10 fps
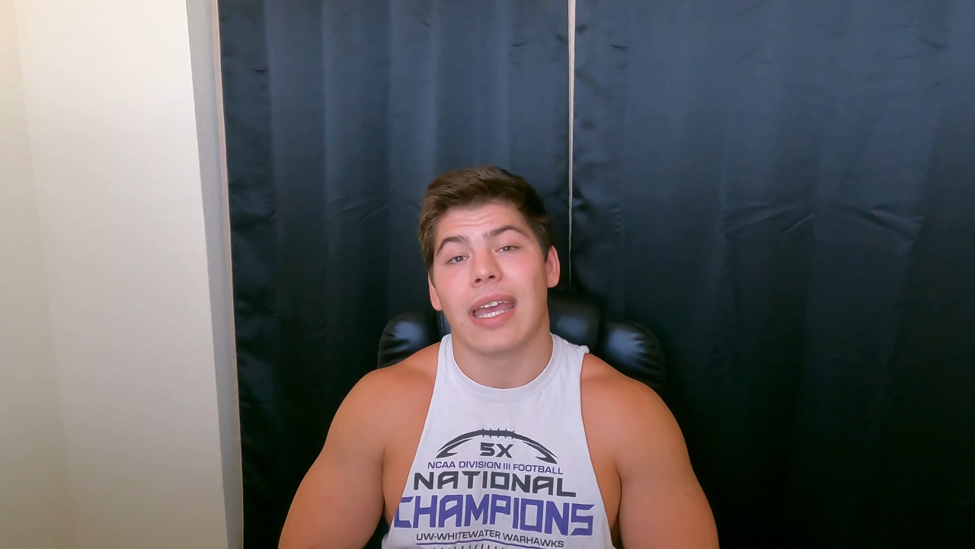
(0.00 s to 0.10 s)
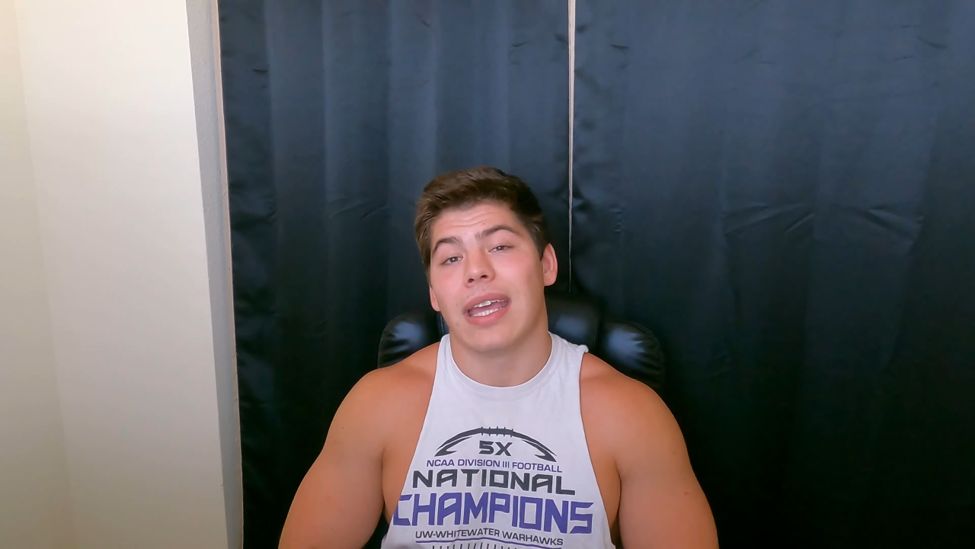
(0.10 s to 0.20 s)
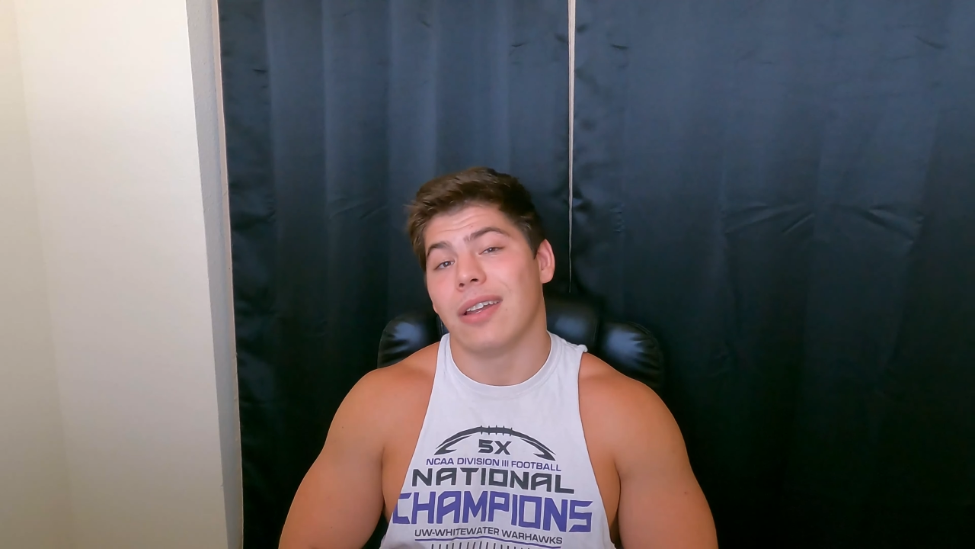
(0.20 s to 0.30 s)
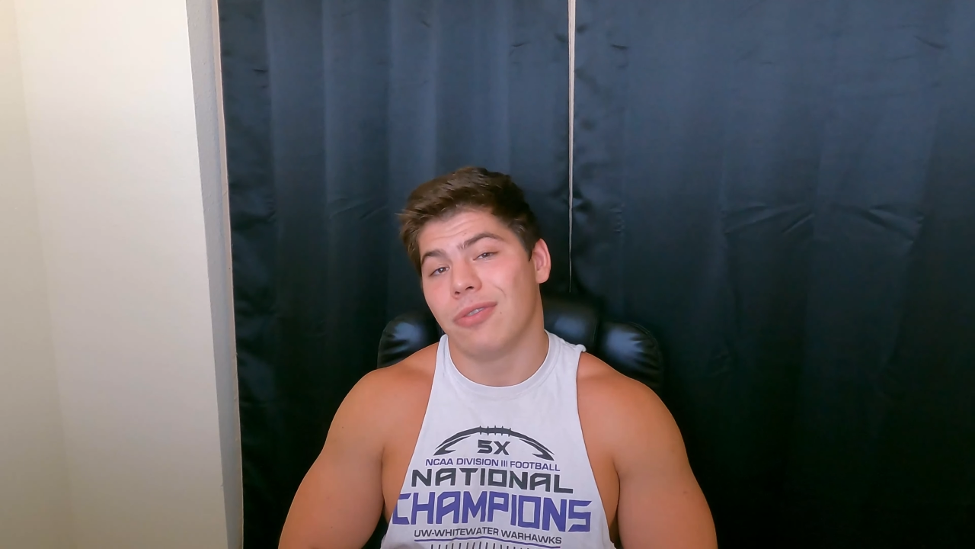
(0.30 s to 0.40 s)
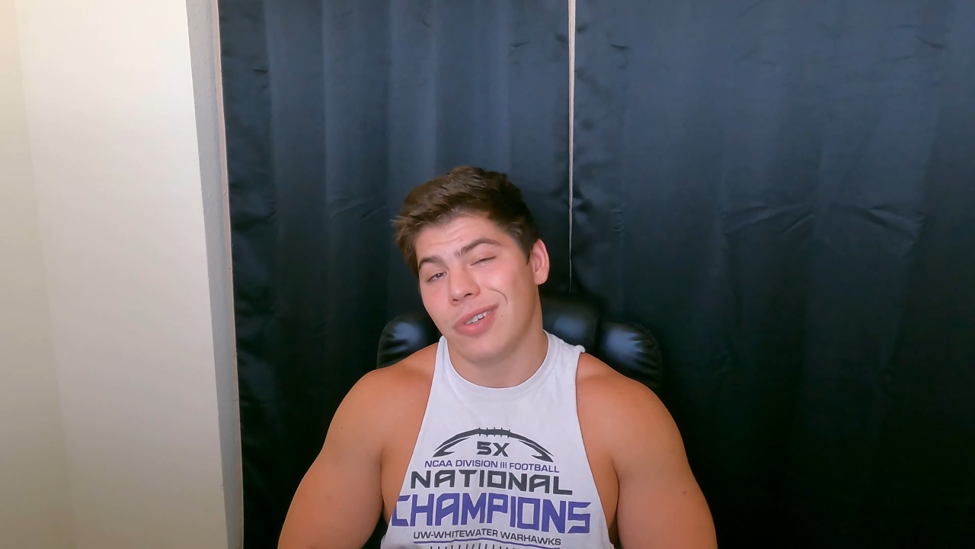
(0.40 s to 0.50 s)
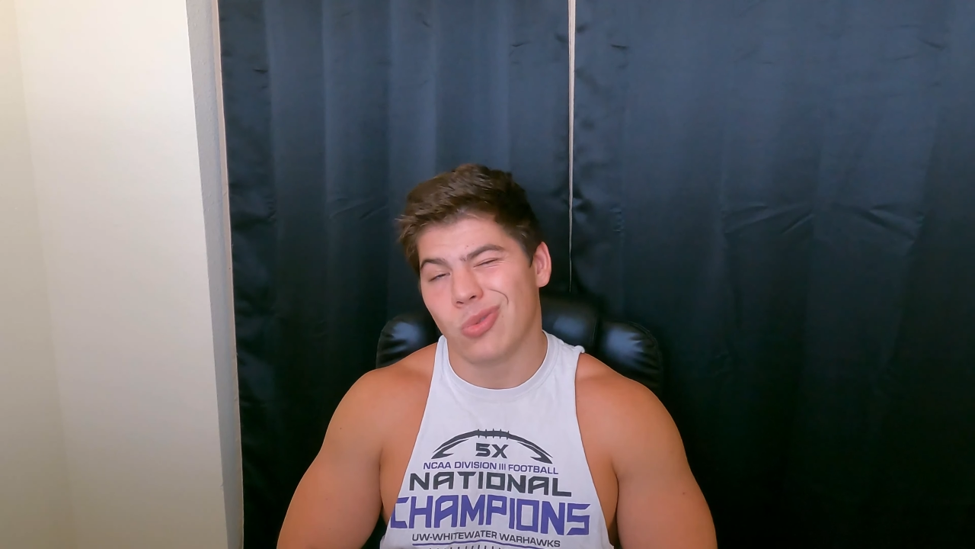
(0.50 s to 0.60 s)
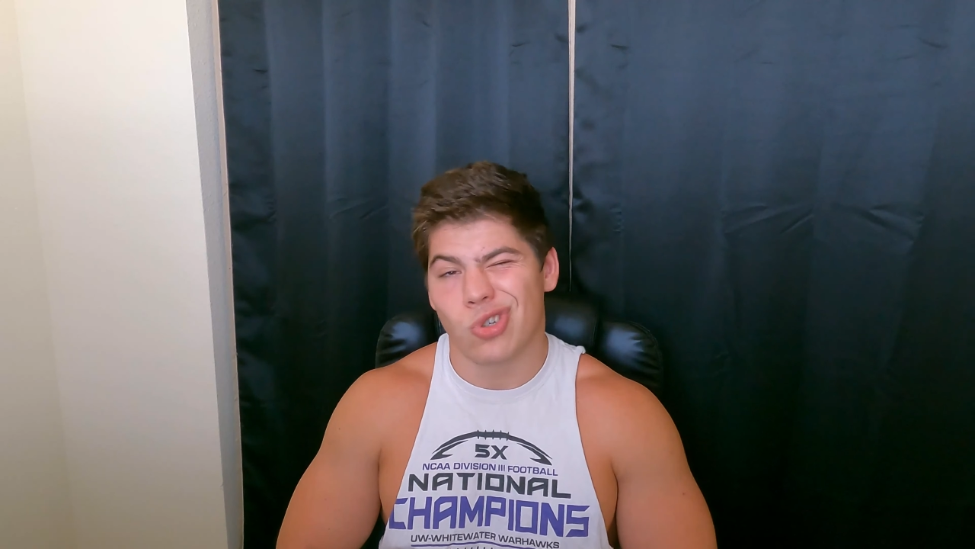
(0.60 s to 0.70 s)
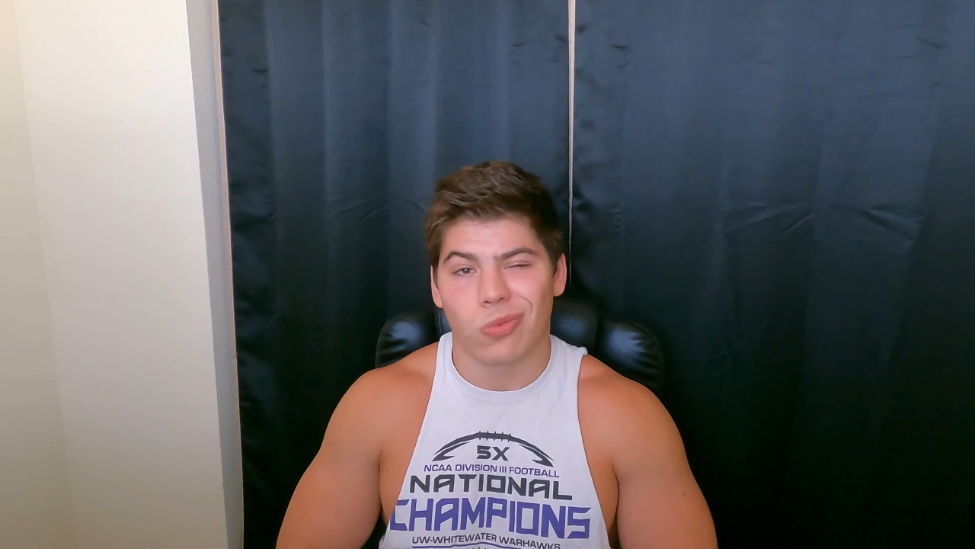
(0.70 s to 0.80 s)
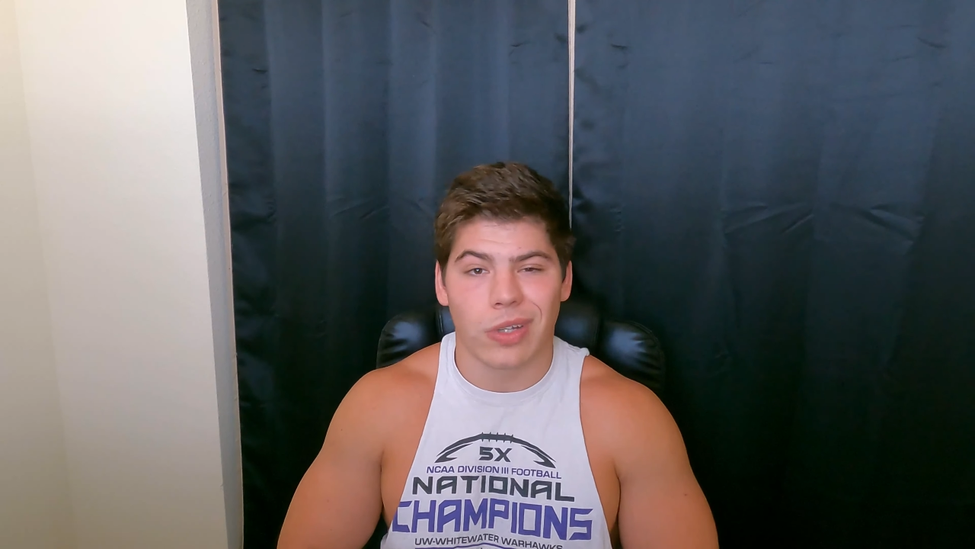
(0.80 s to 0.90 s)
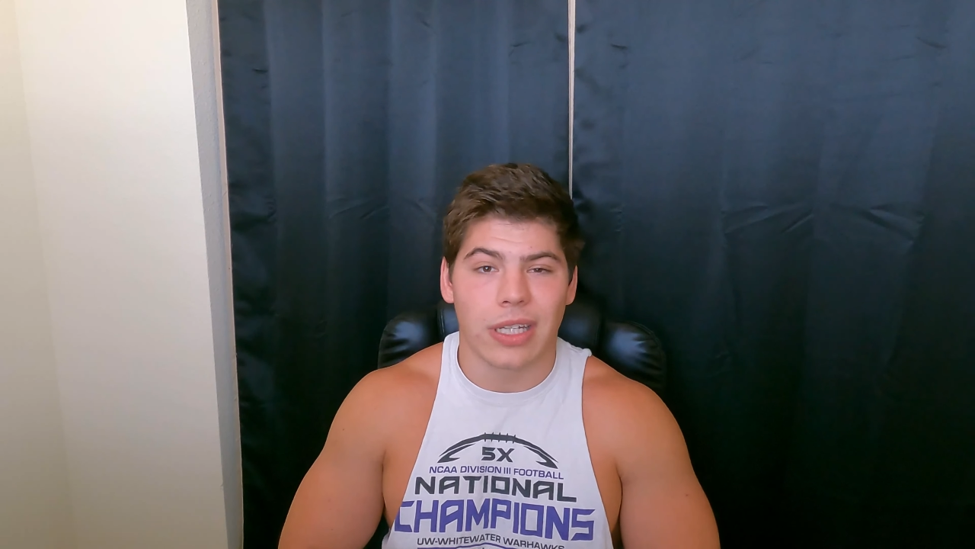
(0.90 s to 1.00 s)
in a
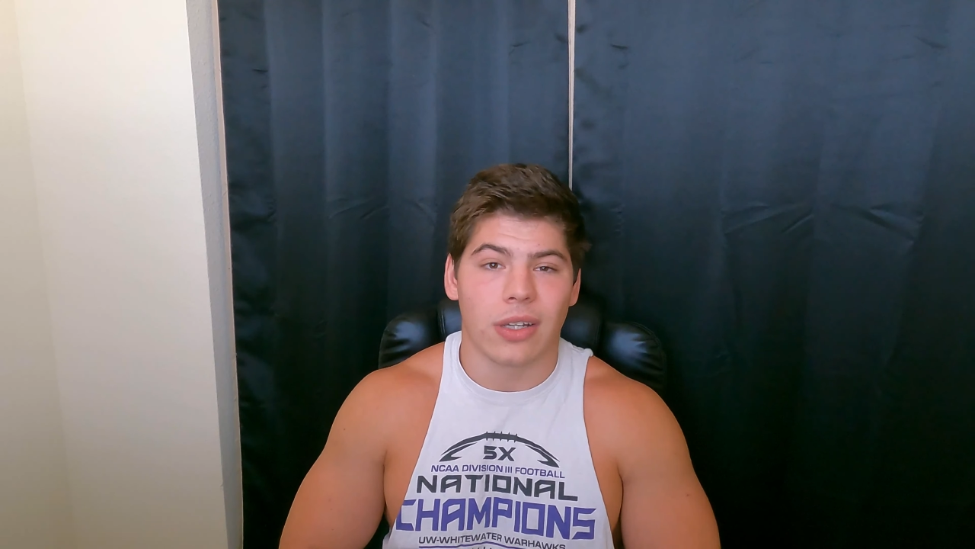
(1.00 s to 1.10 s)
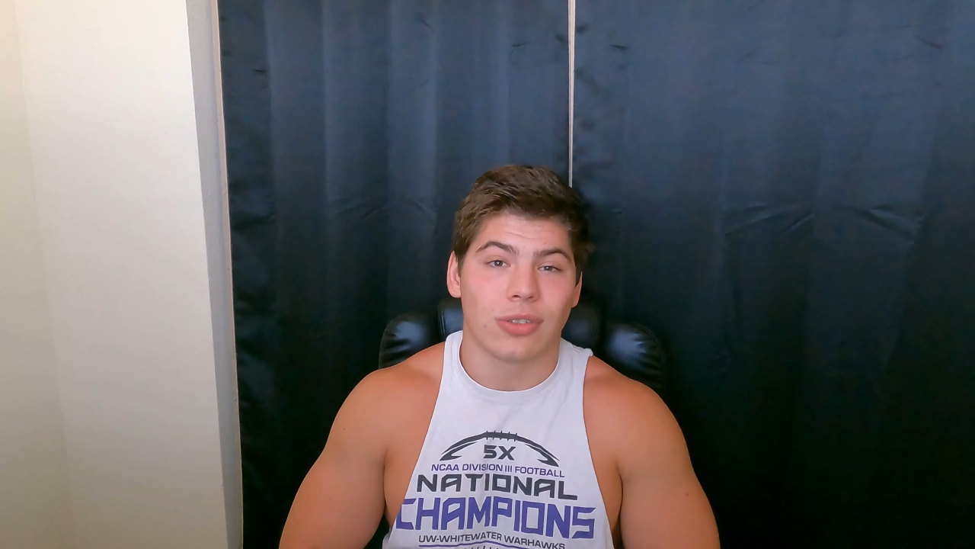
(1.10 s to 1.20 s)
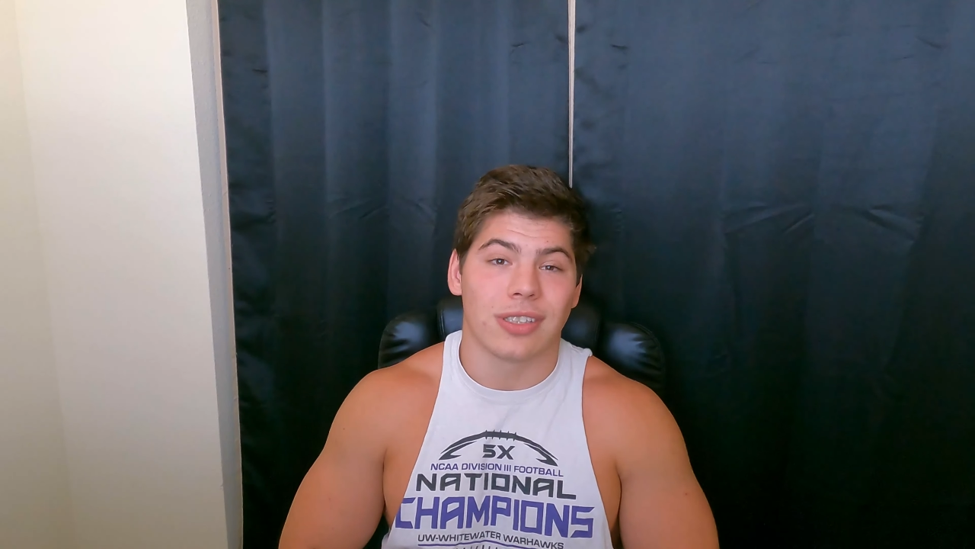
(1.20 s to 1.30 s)
future video,